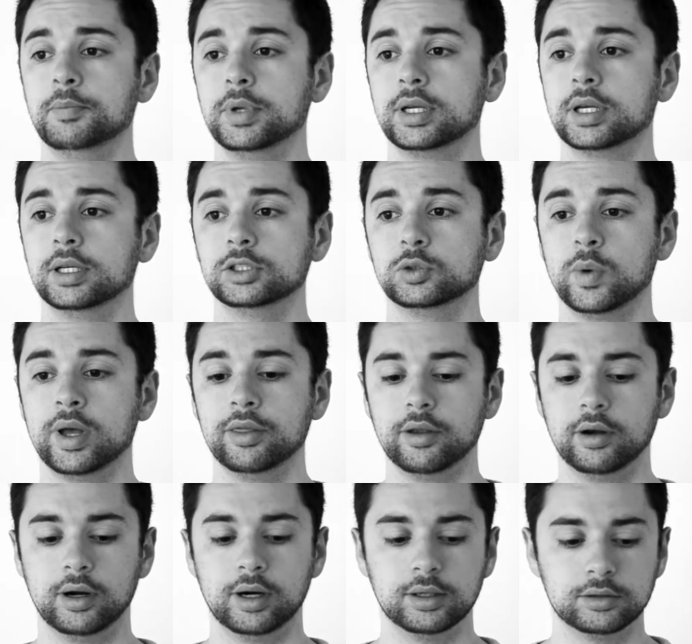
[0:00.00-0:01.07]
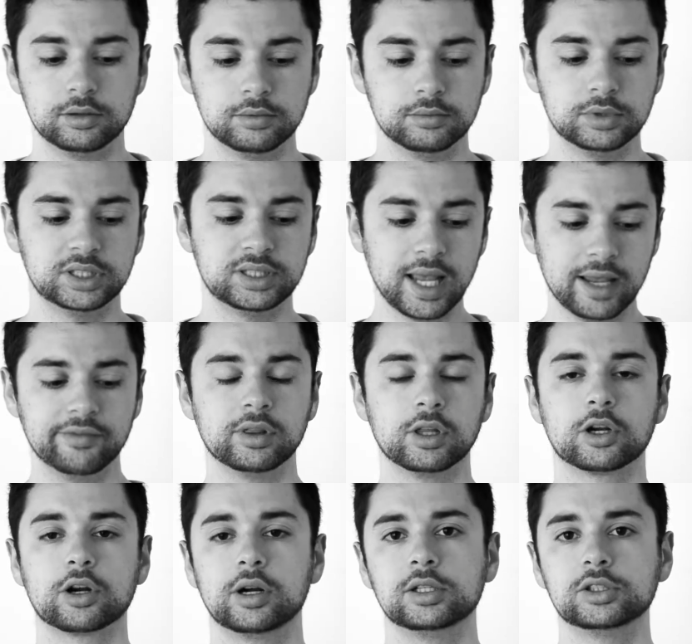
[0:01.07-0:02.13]
because when they're saving
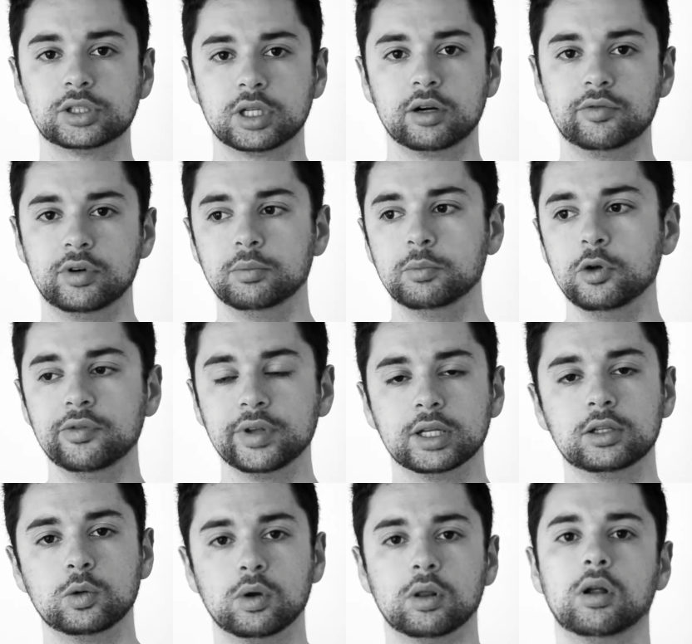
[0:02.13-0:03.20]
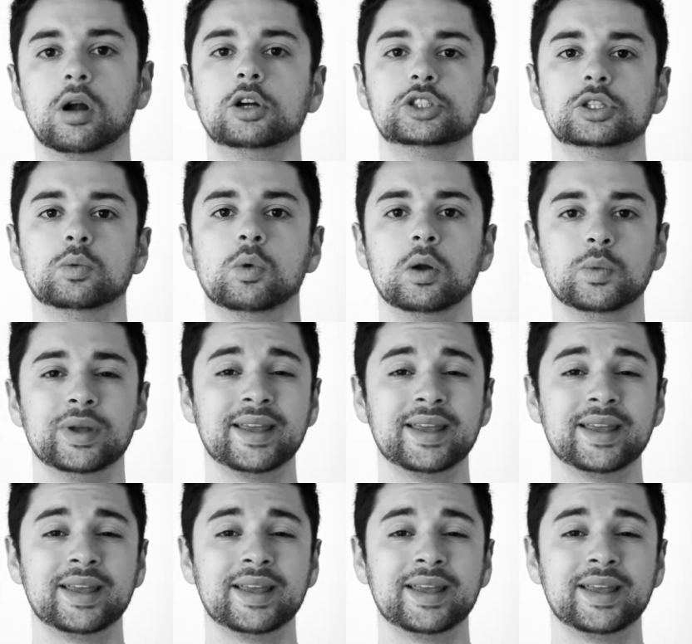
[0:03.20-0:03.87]
the current server and moving it to a larger one,